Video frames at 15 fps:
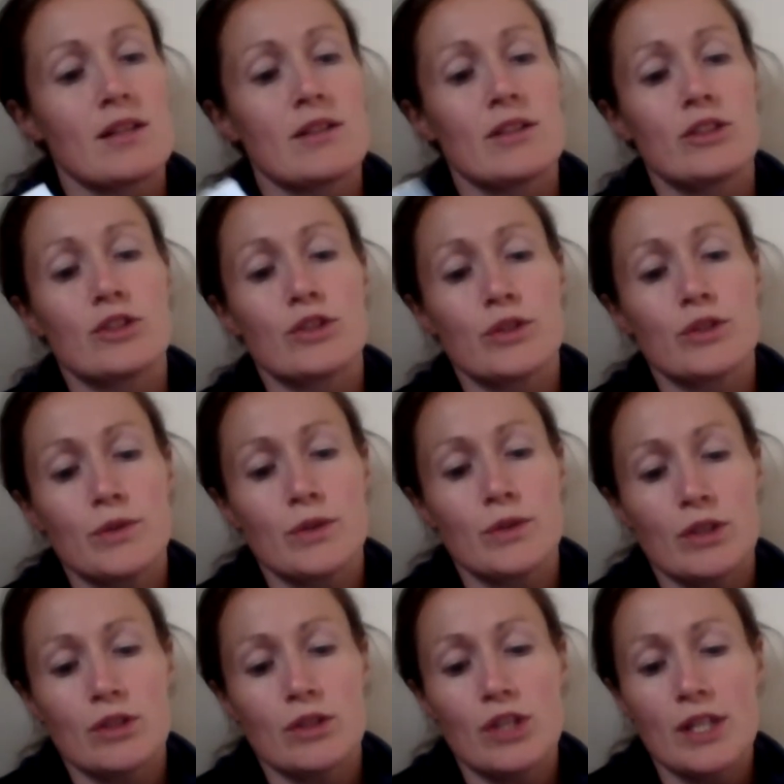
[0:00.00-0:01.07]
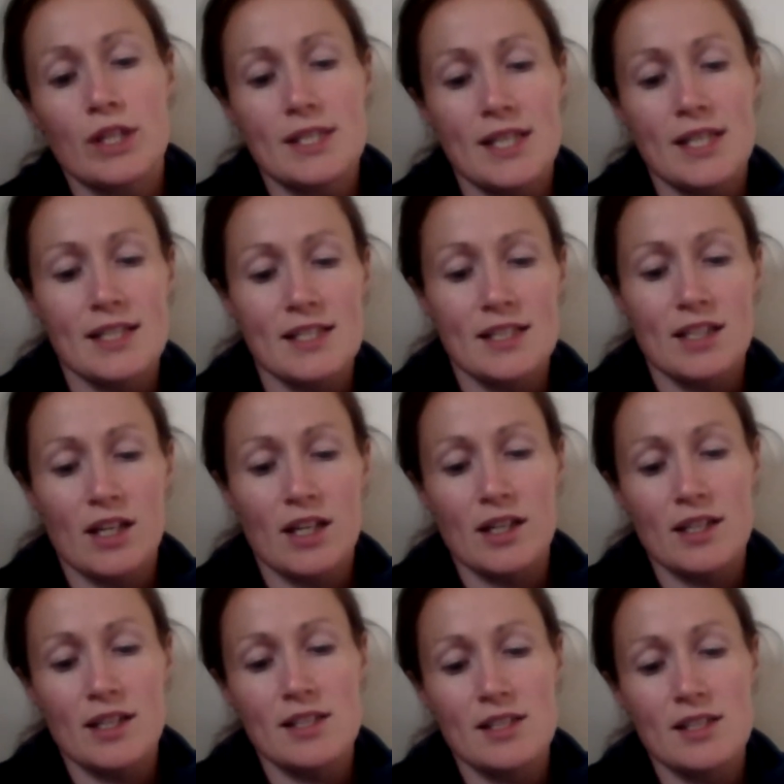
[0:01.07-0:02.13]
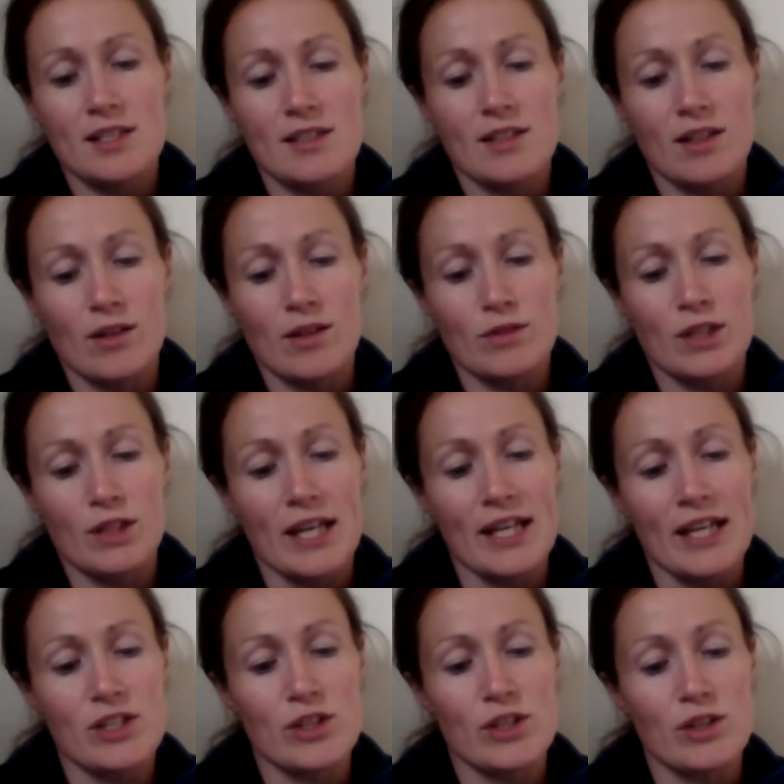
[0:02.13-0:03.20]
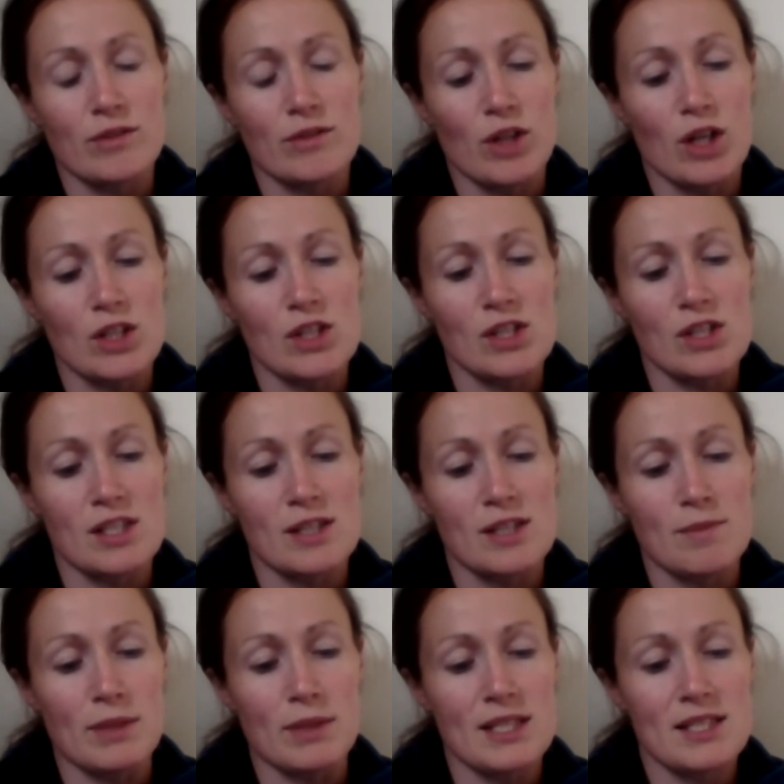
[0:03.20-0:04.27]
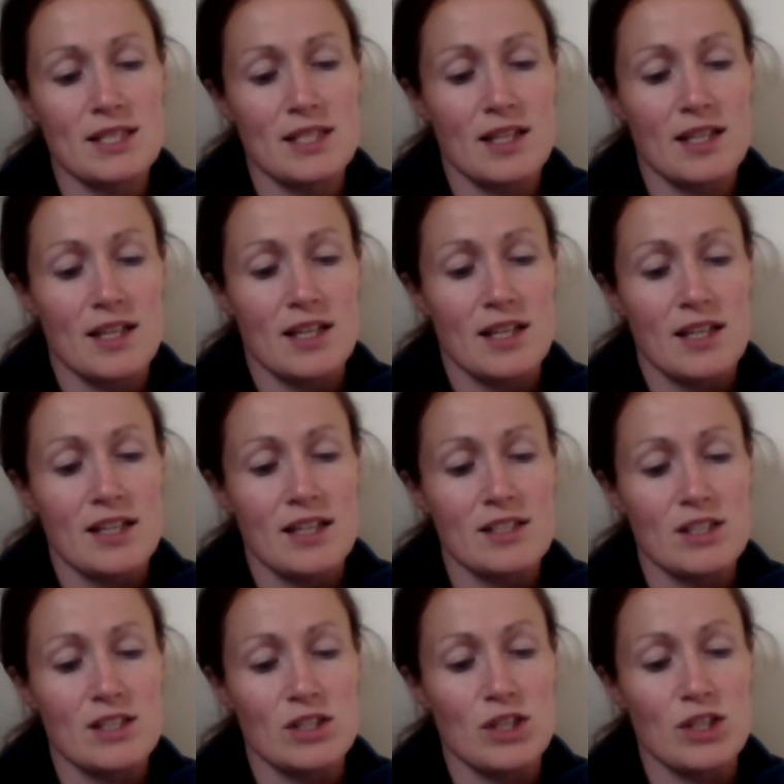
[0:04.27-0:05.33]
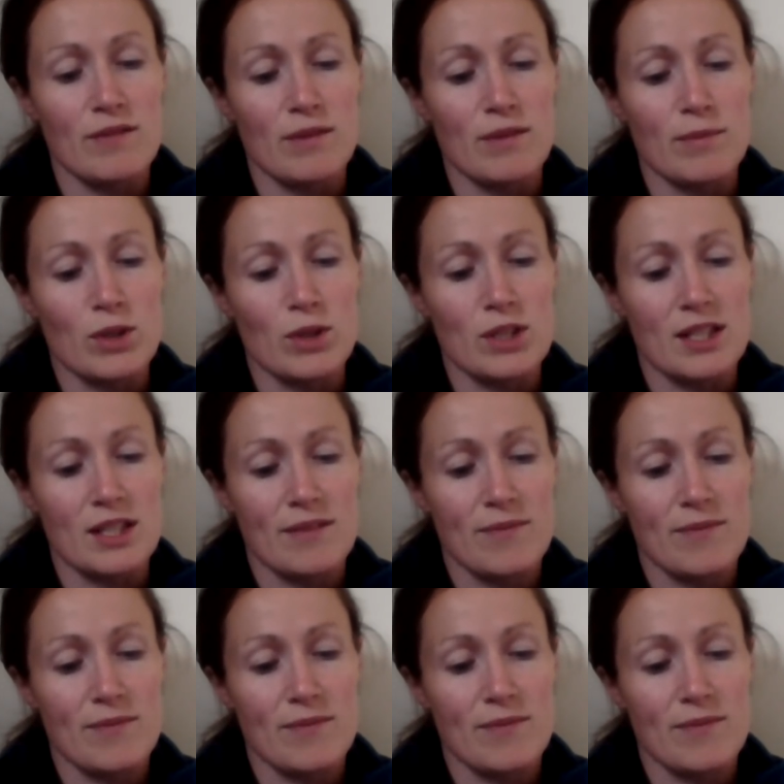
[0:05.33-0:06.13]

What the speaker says: The truth transcending the highest of the nature of consciousness bliss is a Jivan Mukta.